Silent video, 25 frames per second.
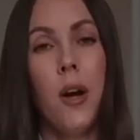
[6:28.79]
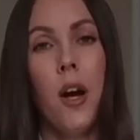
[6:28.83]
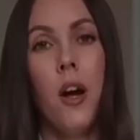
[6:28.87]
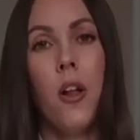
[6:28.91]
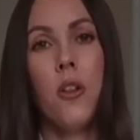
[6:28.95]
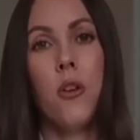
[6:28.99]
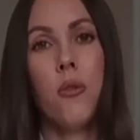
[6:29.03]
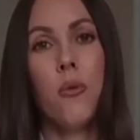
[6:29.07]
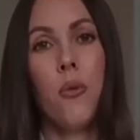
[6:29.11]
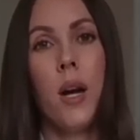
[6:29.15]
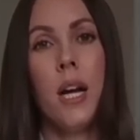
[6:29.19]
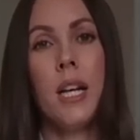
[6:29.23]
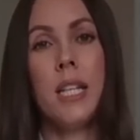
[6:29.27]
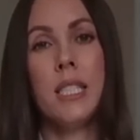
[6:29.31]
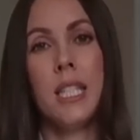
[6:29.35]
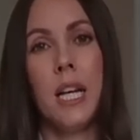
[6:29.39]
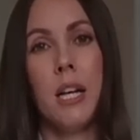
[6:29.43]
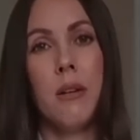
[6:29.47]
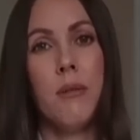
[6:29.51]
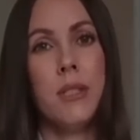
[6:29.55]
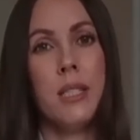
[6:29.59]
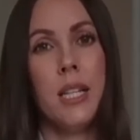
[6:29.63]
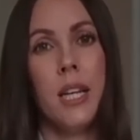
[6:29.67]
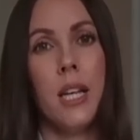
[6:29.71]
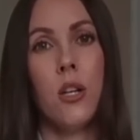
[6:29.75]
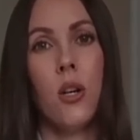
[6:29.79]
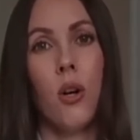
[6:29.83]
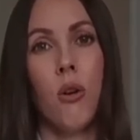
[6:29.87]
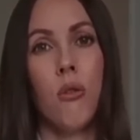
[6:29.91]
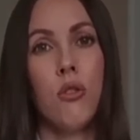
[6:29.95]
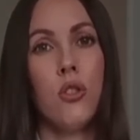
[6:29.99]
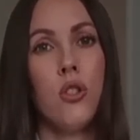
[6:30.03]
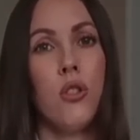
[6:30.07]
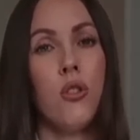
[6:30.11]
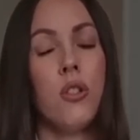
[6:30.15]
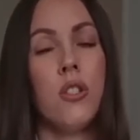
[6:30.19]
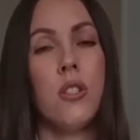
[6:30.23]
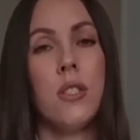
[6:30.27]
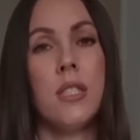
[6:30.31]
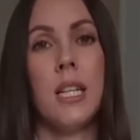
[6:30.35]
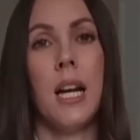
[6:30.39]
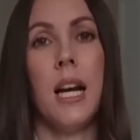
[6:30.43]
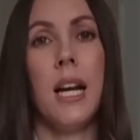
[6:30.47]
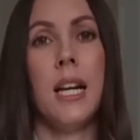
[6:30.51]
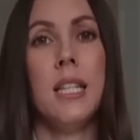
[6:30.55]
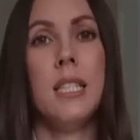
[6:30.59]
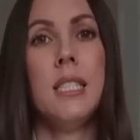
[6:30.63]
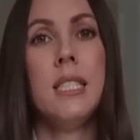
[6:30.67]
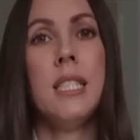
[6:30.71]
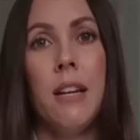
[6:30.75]
Otherwise, I would say go true to
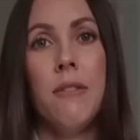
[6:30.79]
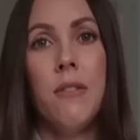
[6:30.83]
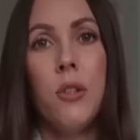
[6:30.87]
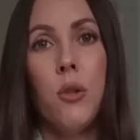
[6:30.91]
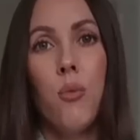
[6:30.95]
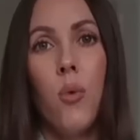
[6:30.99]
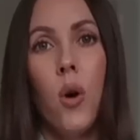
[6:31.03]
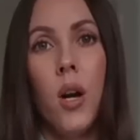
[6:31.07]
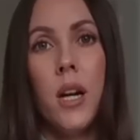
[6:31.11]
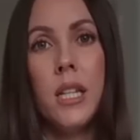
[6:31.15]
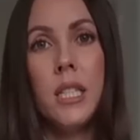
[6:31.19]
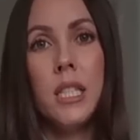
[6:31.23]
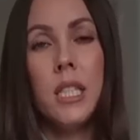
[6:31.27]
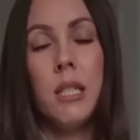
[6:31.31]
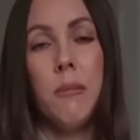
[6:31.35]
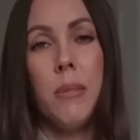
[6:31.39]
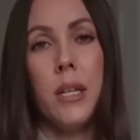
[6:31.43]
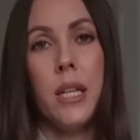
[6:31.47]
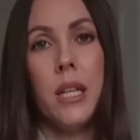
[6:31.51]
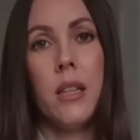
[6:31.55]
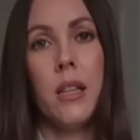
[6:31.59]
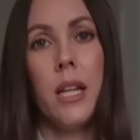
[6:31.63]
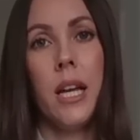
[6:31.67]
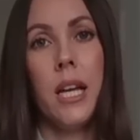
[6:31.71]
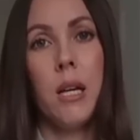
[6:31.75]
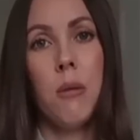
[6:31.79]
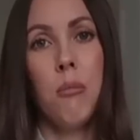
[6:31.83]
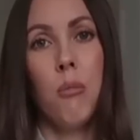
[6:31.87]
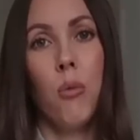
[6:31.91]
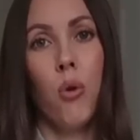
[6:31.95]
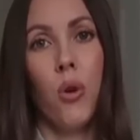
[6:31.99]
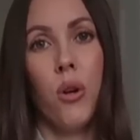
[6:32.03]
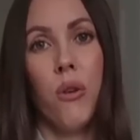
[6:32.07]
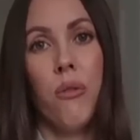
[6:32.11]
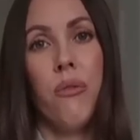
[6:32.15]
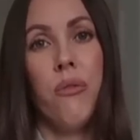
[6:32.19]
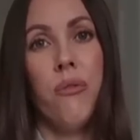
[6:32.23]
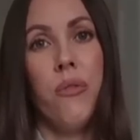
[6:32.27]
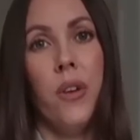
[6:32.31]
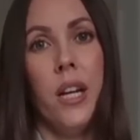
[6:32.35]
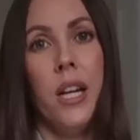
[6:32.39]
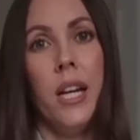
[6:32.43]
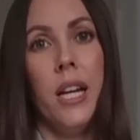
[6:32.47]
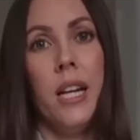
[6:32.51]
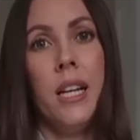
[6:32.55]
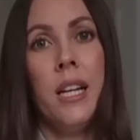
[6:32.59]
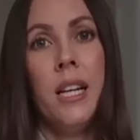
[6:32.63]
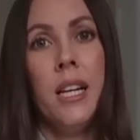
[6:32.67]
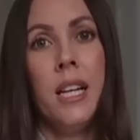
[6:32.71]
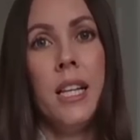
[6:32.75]
size if you want it to be like more
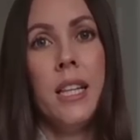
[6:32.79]
fitted.